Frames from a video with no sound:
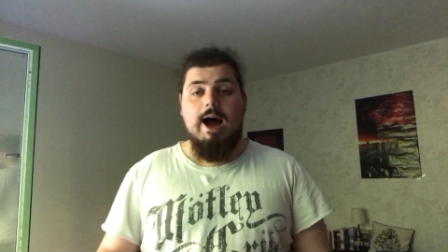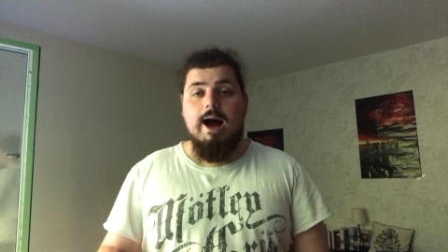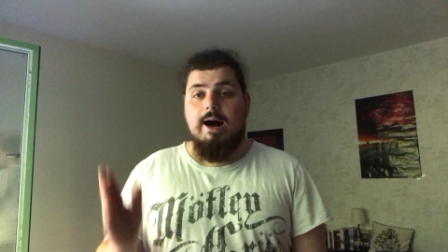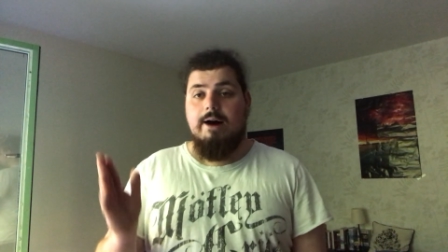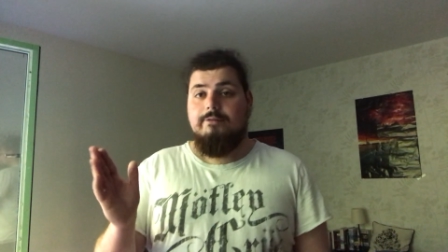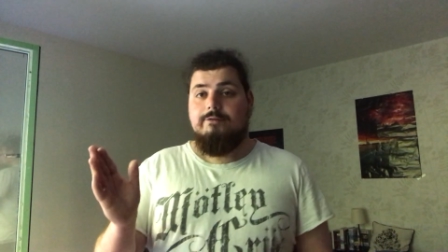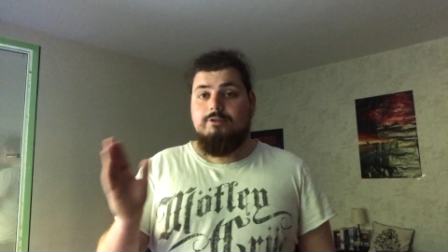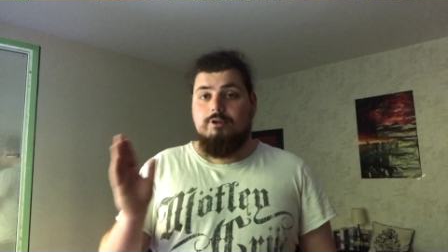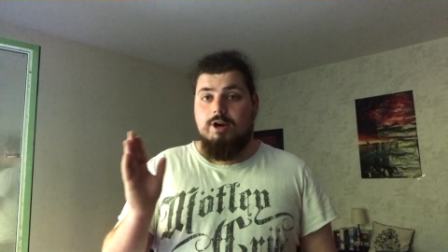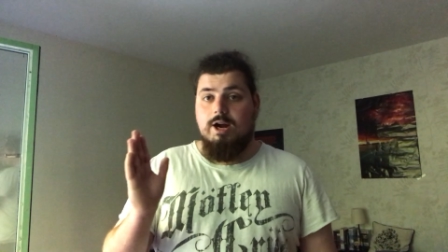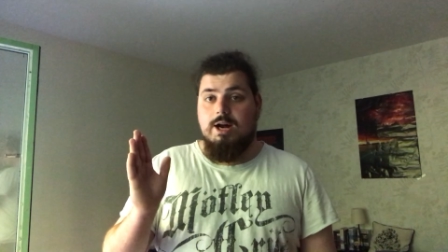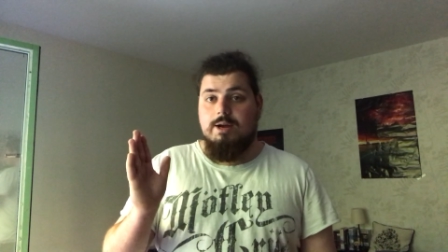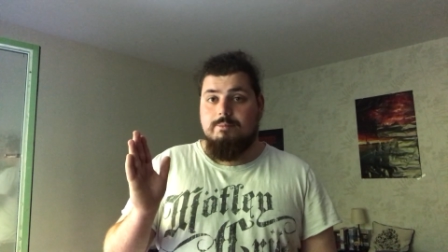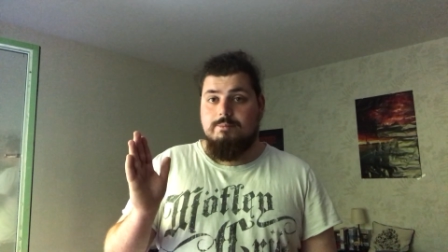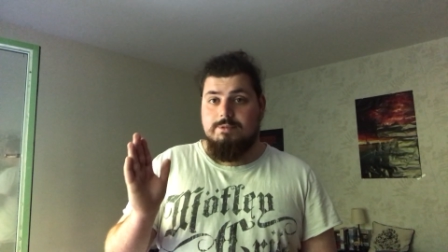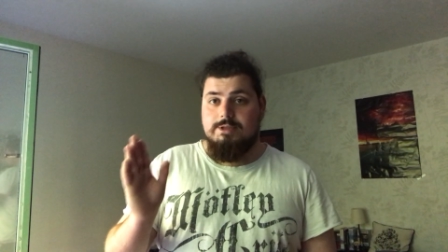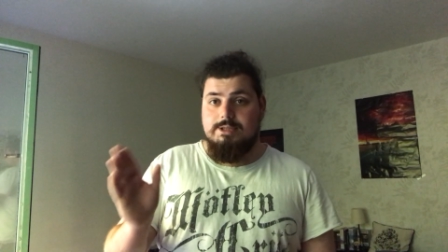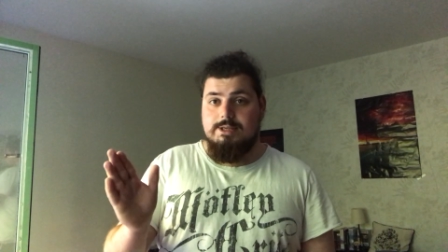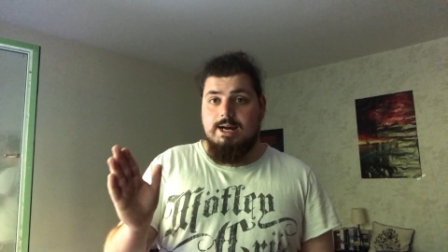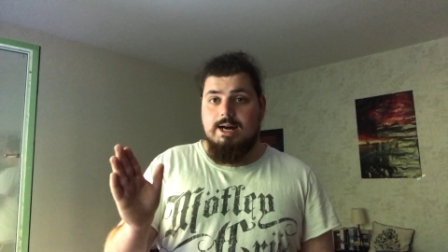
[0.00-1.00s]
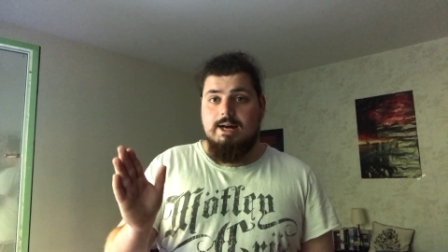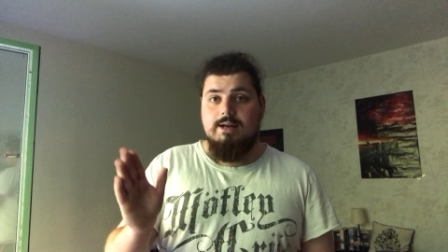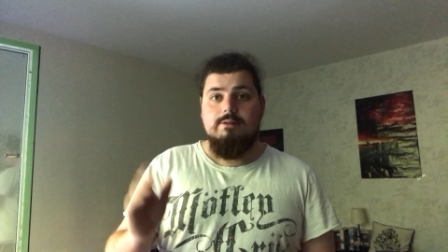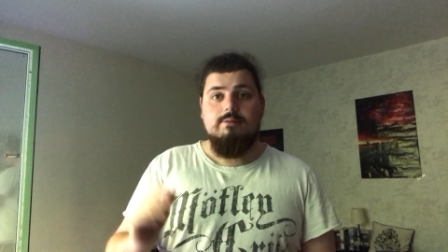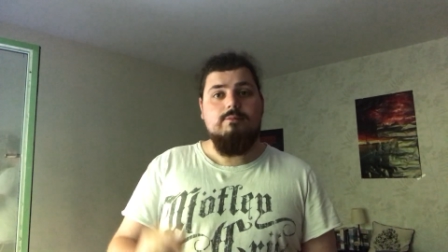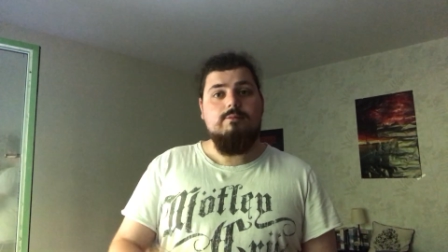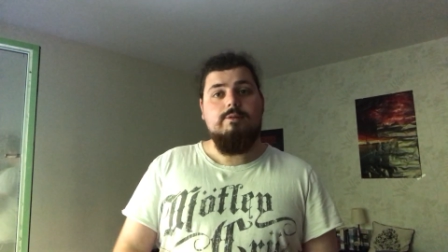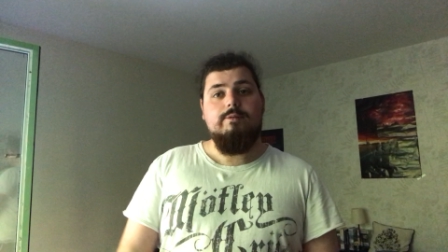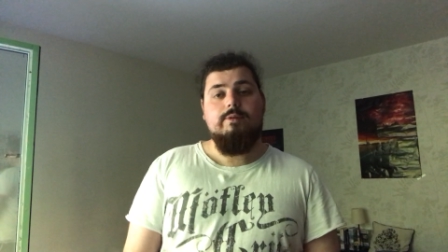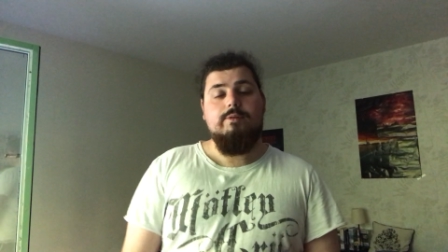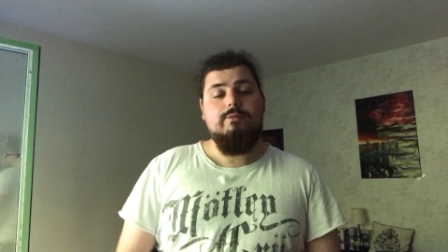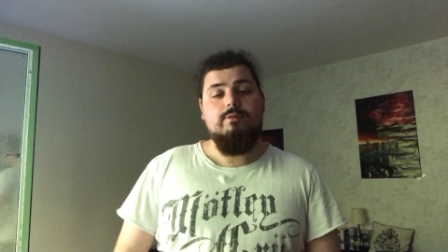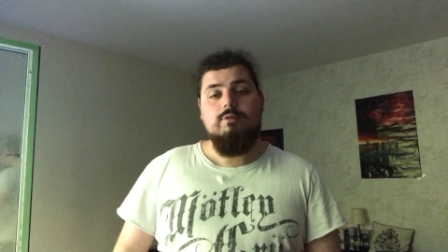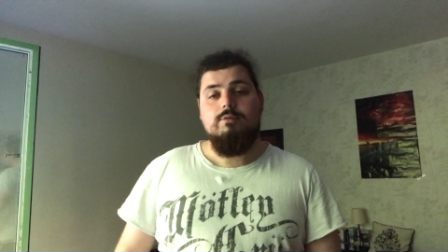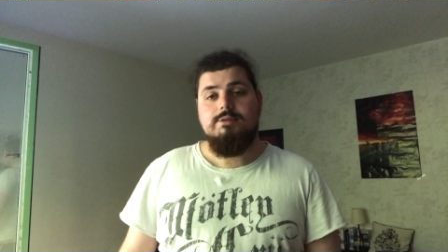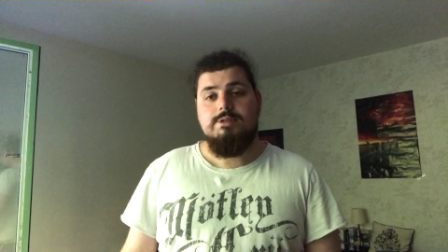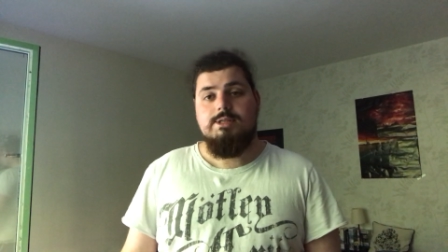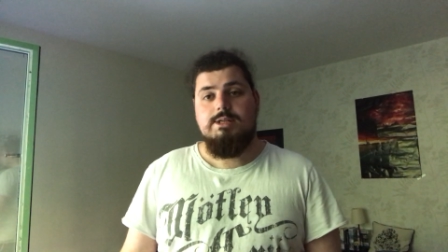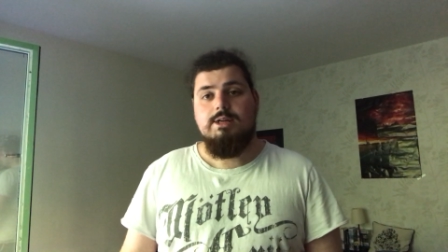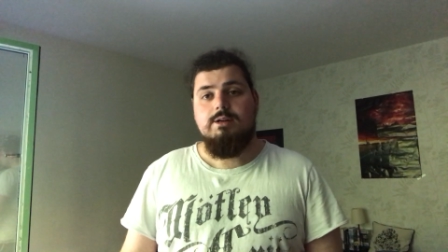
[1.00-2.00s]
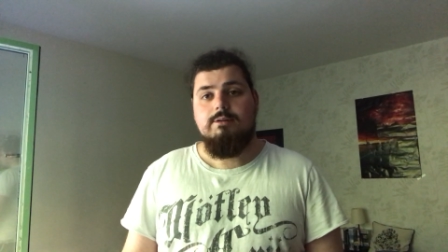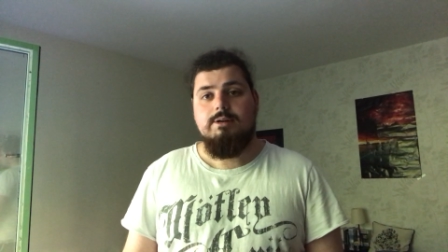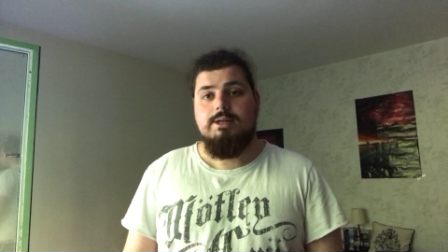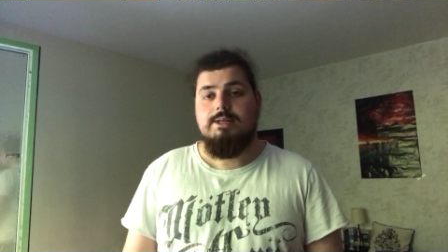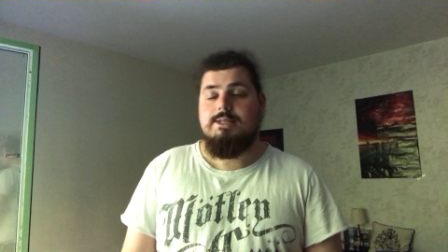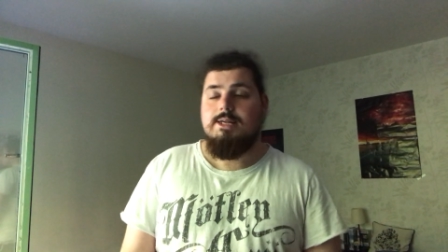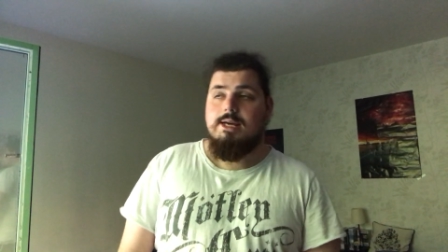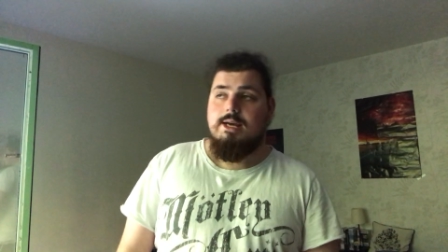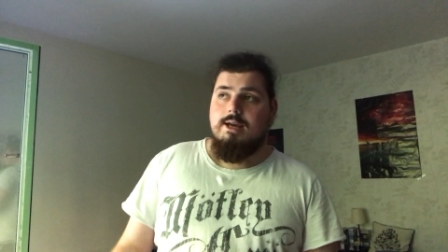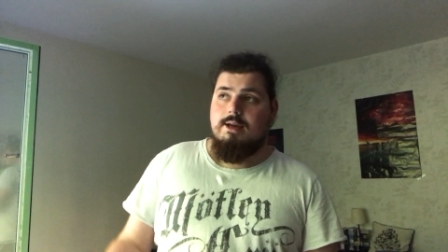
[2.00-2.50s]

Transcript: after I'm done with the full series,